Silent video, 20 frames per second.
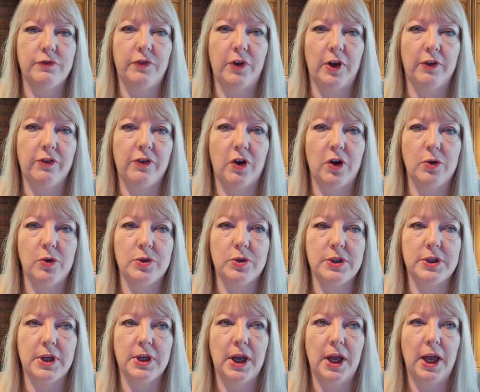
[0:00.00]
to 5 year
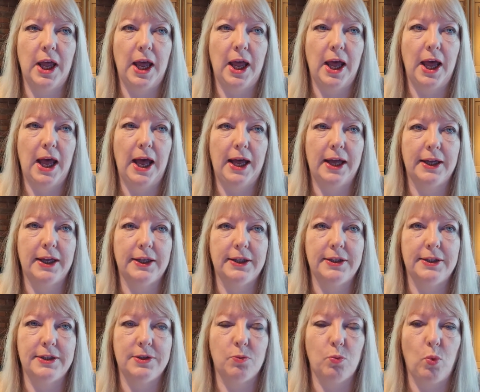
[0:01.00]
olds,
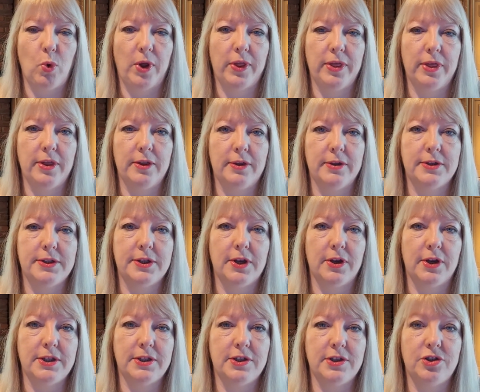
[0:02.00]
and one
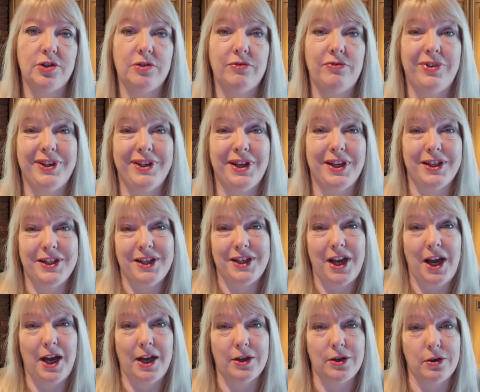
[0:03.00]
size that should fit
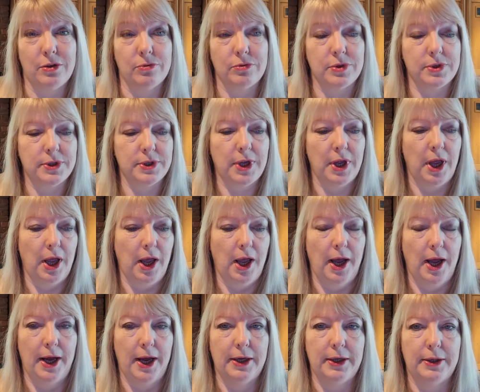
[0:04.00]
adults.
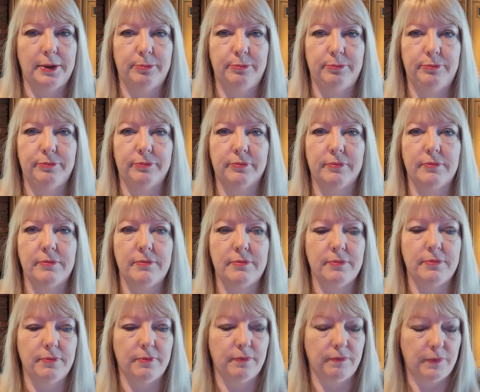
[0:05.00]

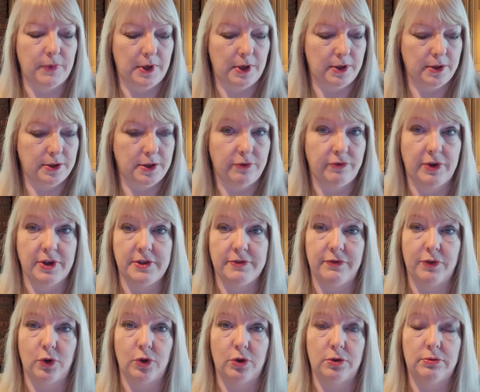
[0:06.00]
So Fred's
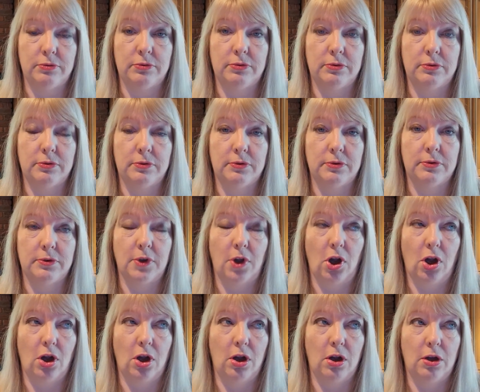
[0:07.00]
4
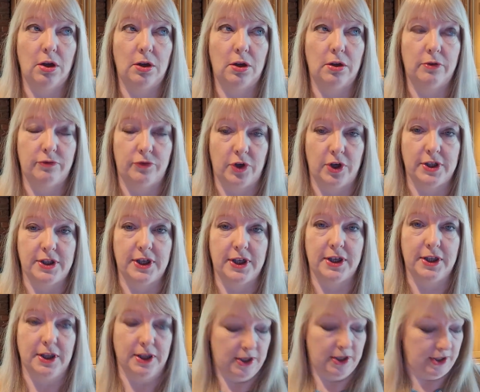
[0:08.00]
on Friday,
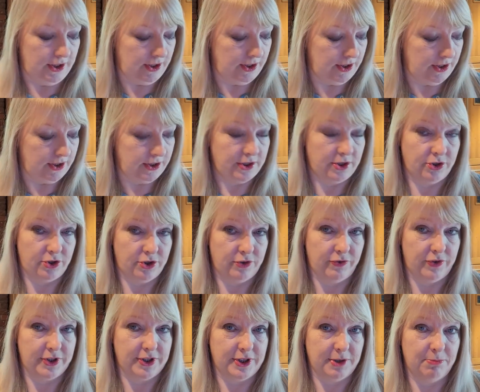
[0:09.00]
so it
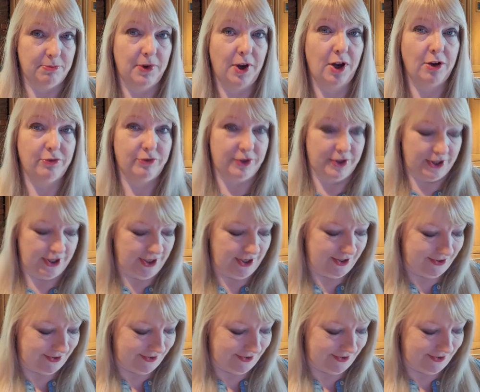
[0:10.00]
should fit him, hopefully.